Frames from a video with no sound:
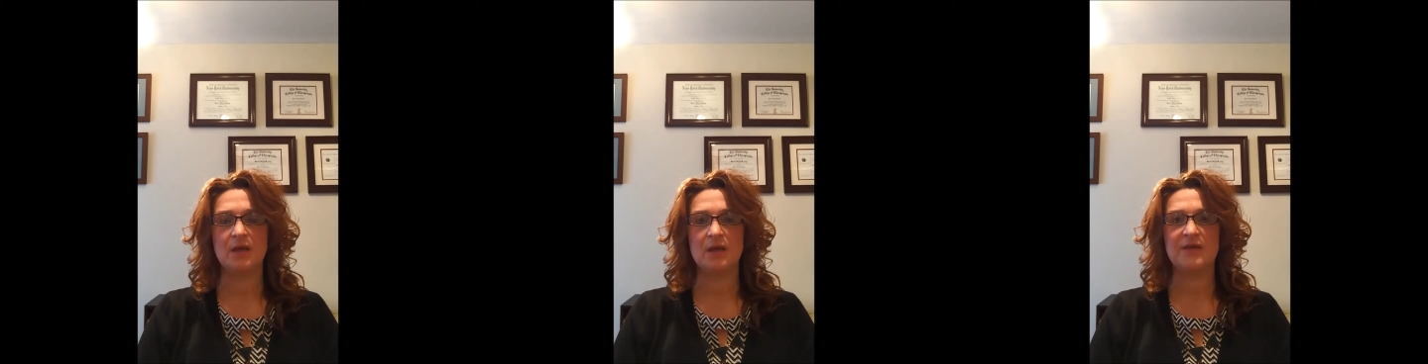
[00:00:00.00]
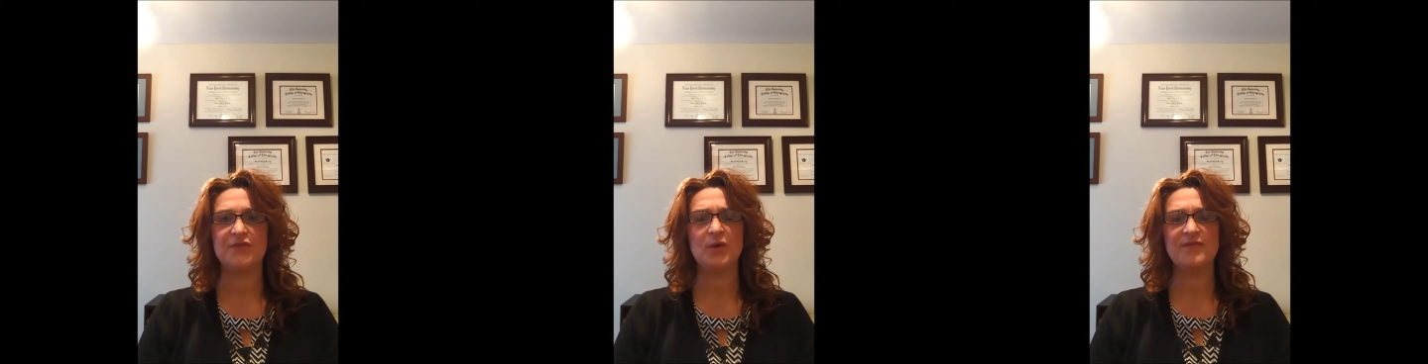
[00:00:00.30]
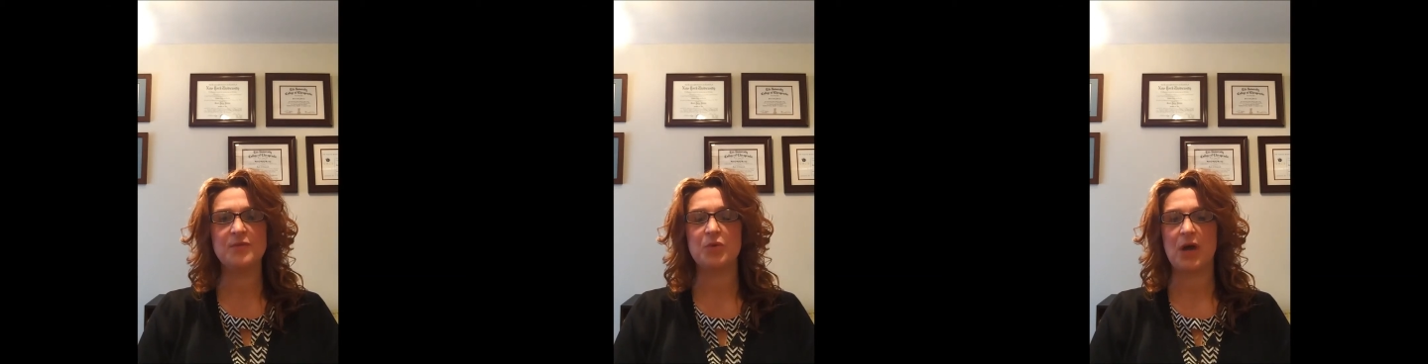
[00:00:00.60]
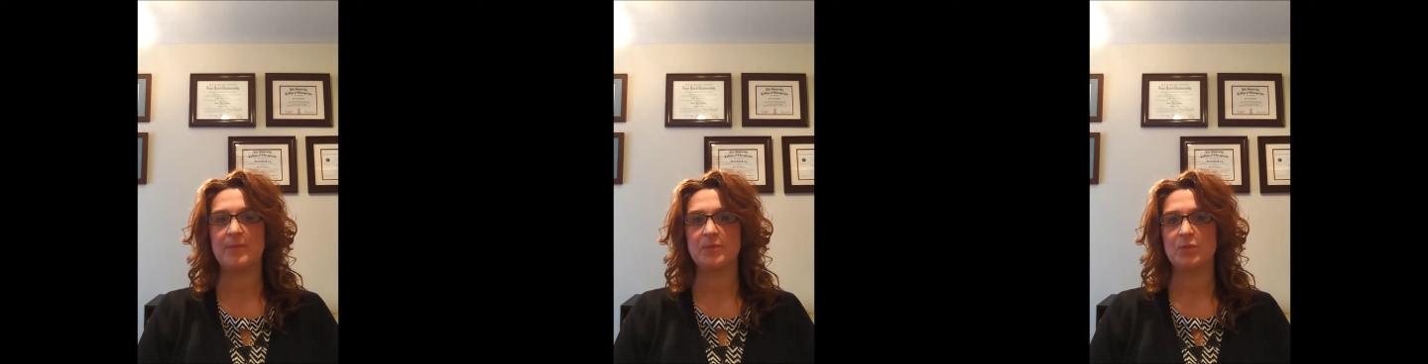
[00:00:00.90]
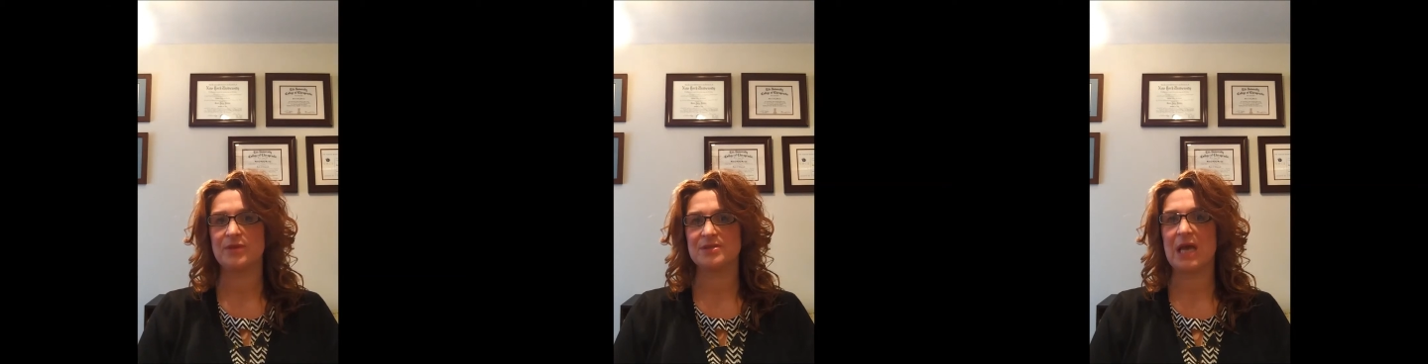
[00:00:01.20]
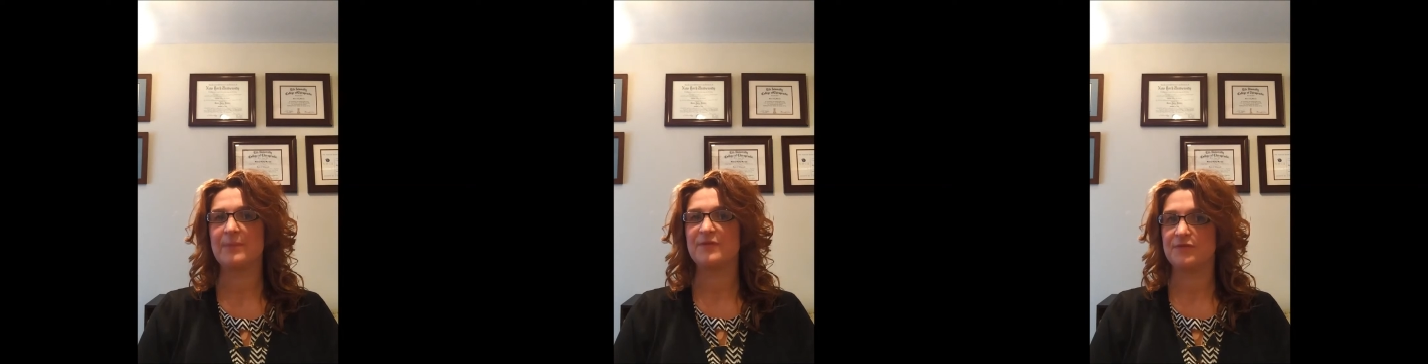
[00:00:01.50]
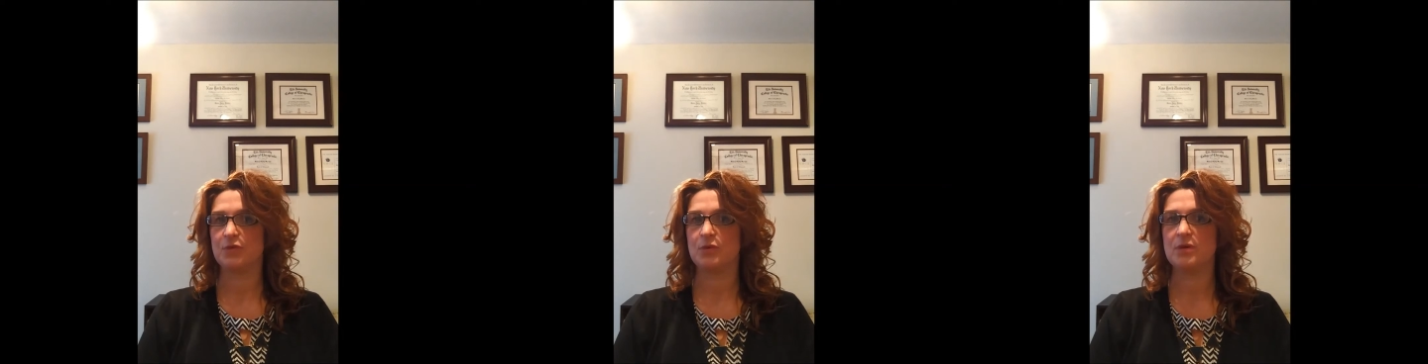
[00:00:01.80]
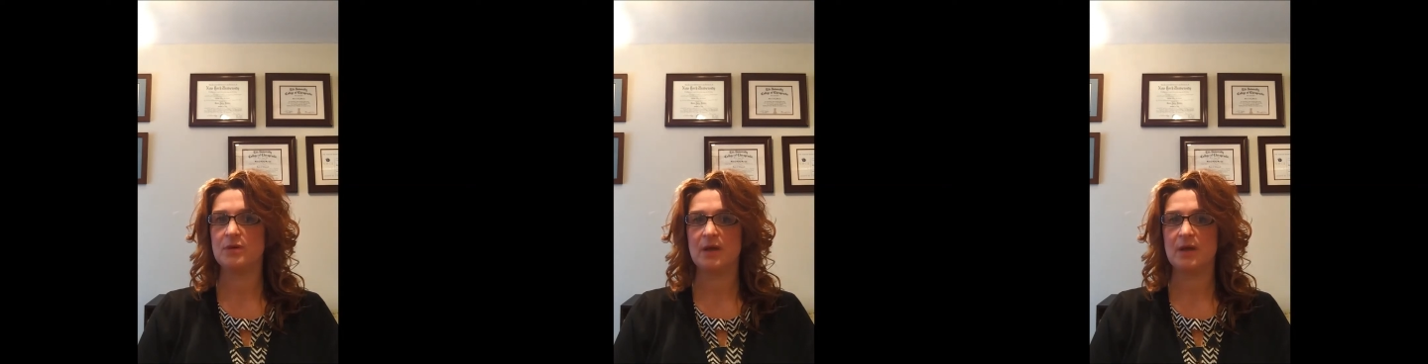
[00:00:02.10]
If you have a problem with a type of food